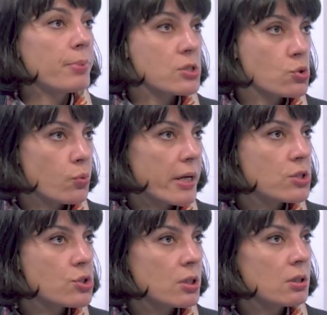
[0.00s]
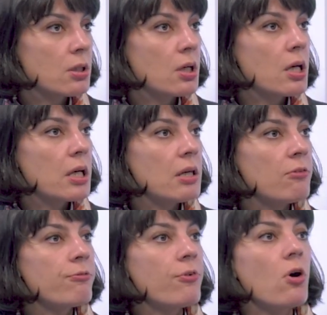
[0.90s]
persuasion
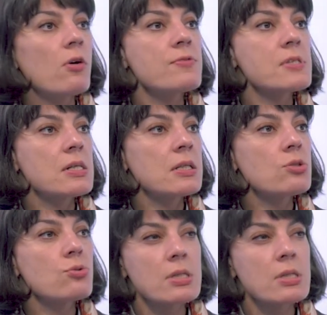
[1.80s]
involves a